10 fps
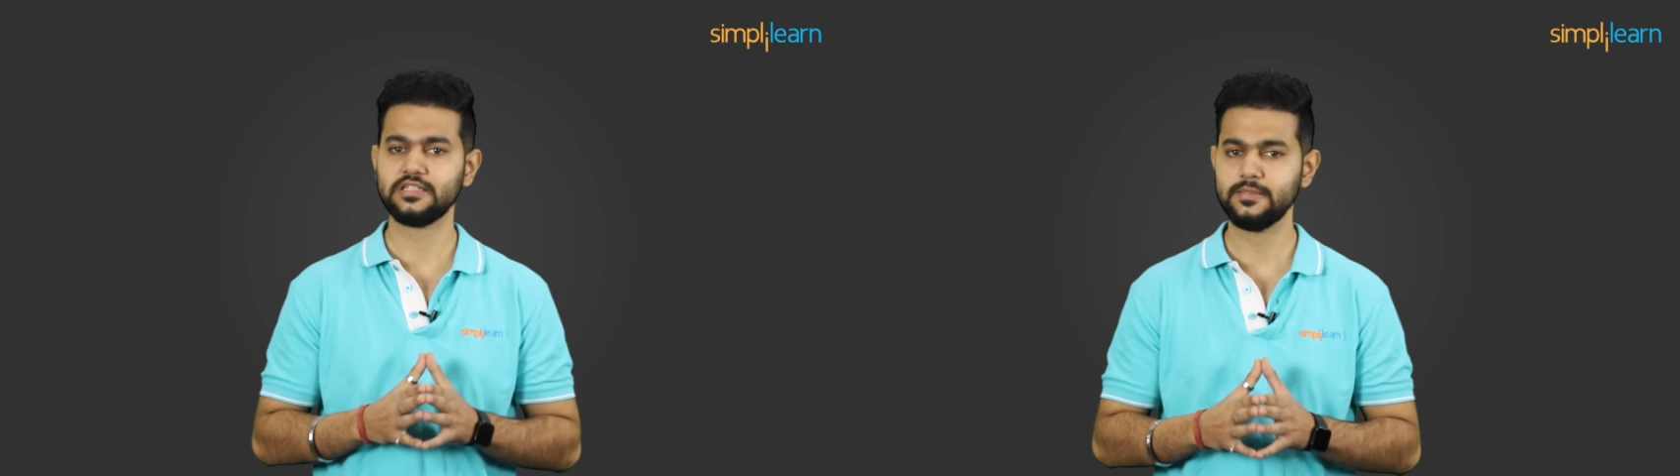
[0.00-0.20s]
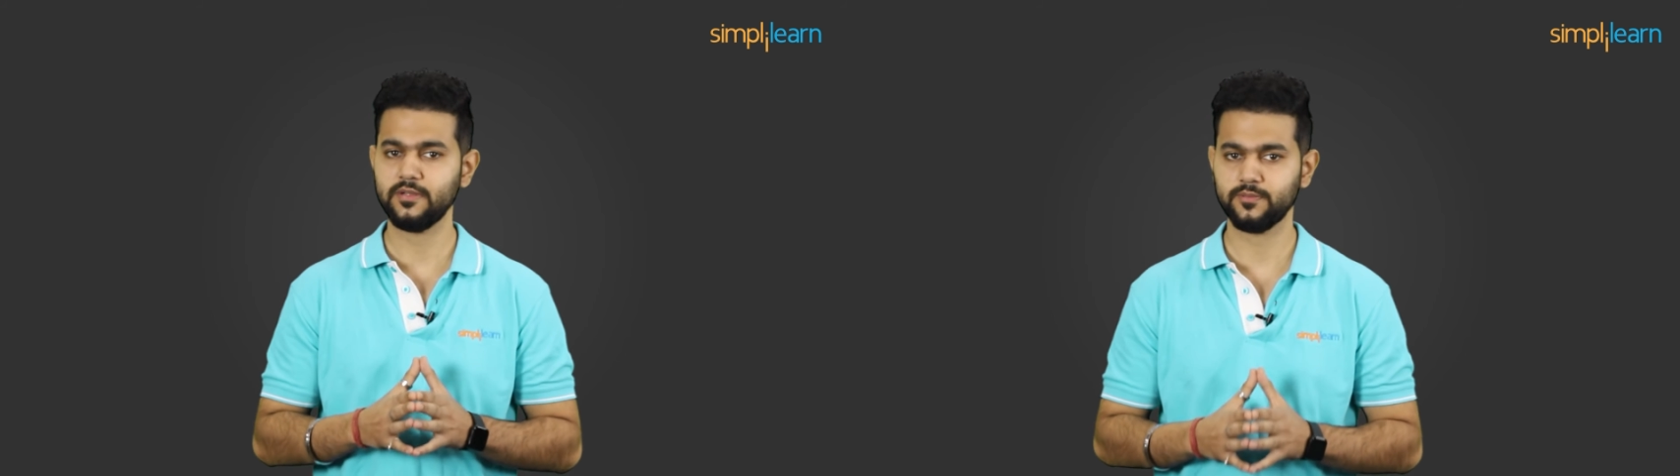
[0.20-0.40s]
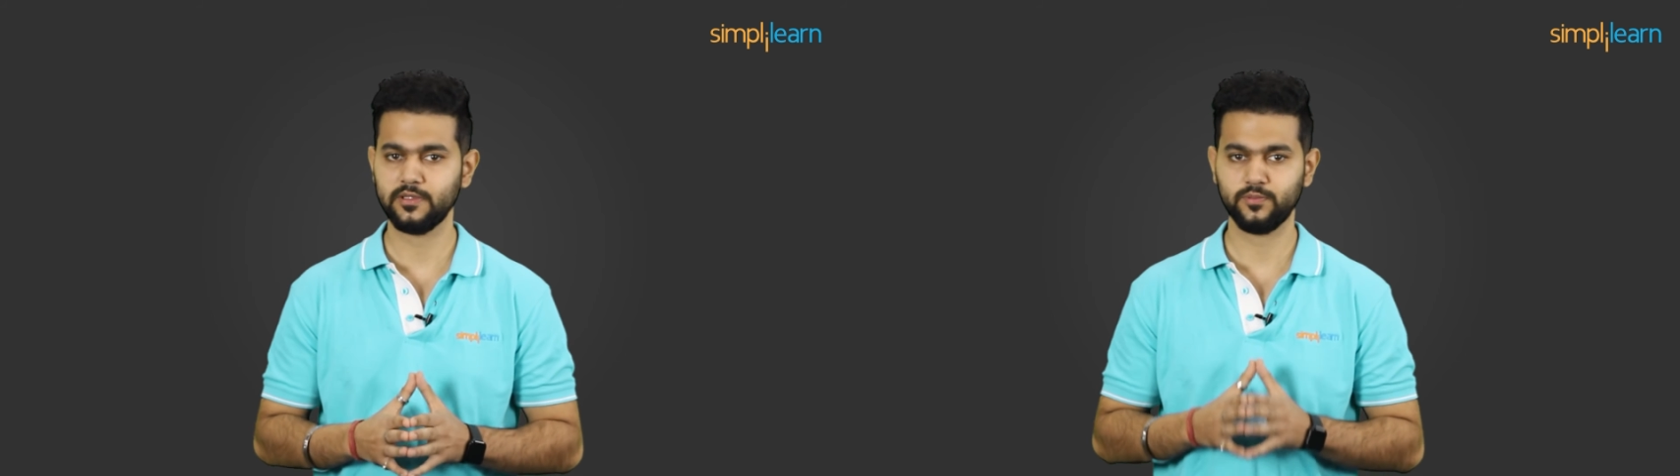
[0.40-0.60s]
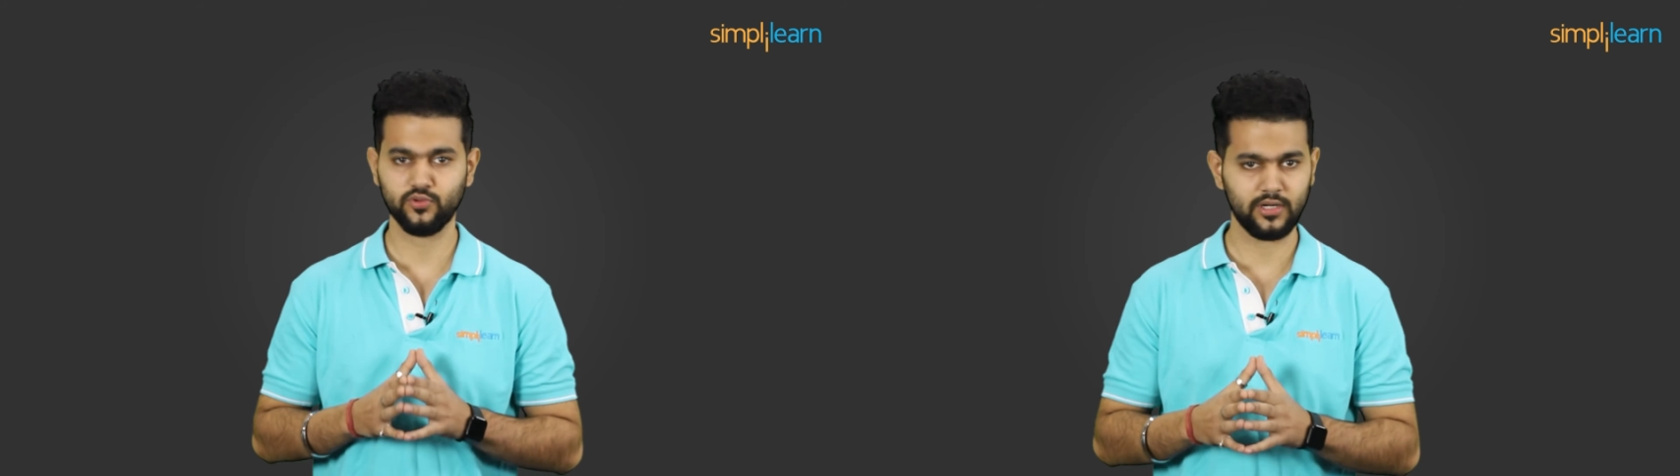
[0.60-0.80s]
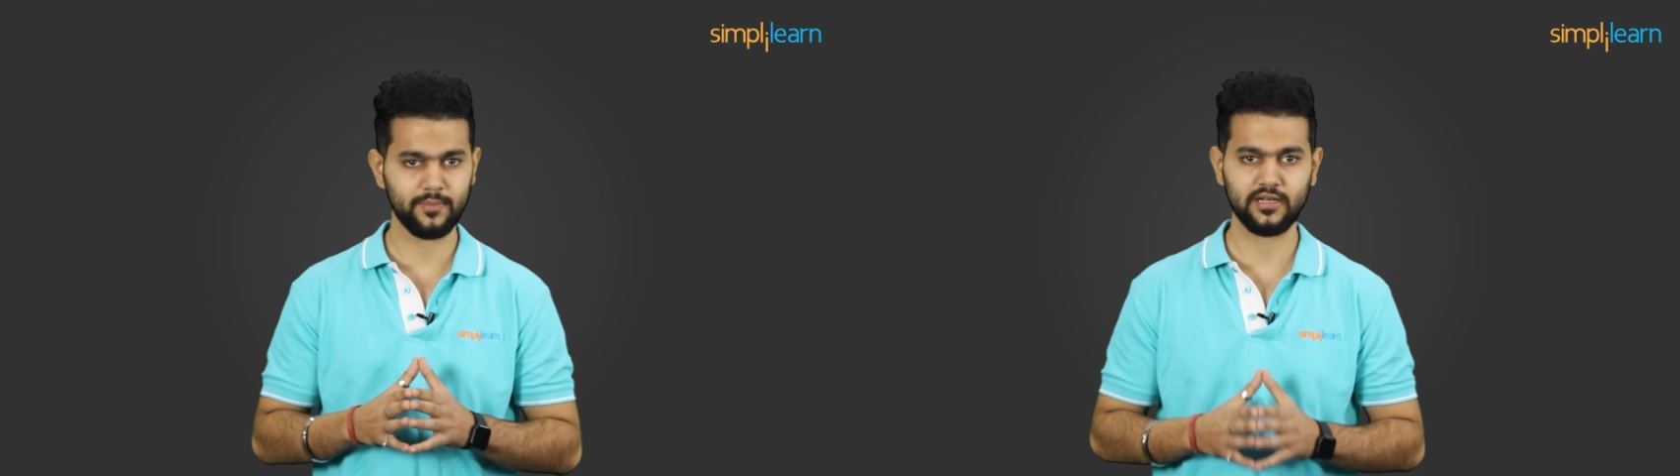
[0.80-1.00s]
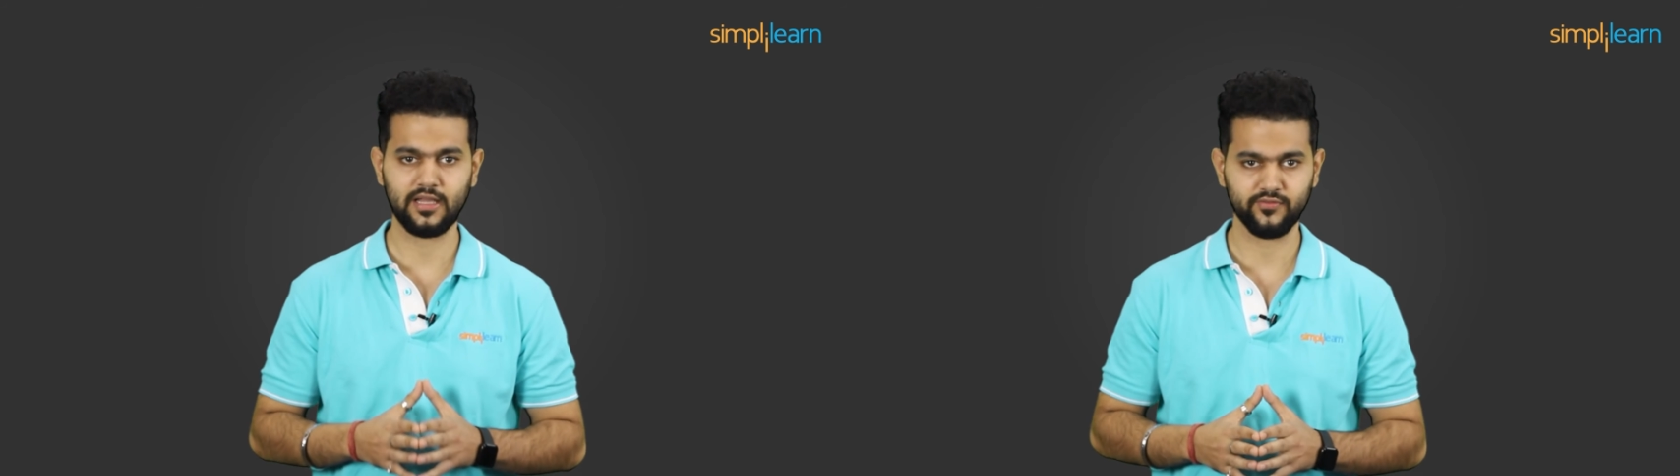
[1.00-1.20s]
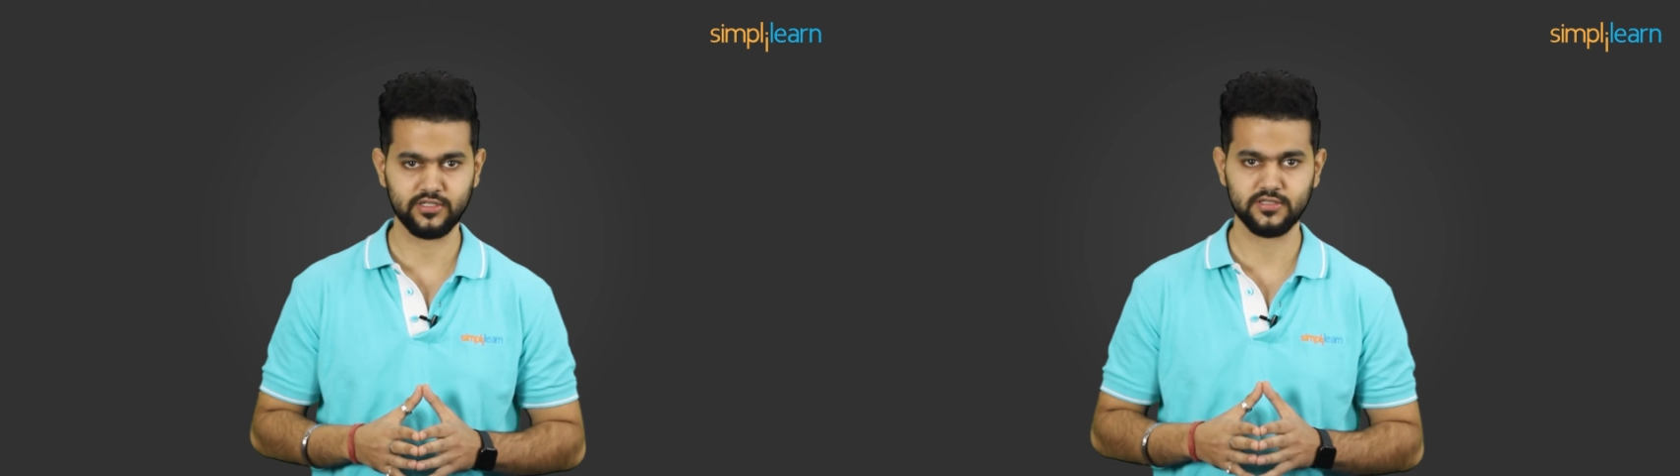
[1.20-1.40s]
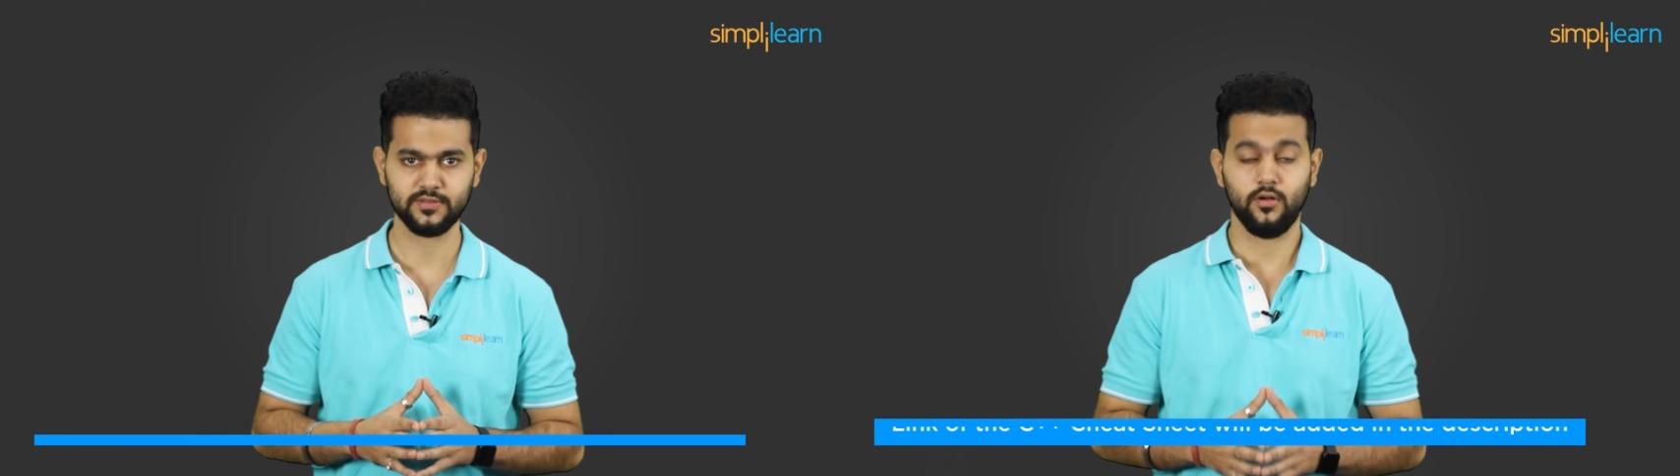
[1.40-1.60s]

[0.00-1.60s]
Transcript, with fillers: C++ programming language.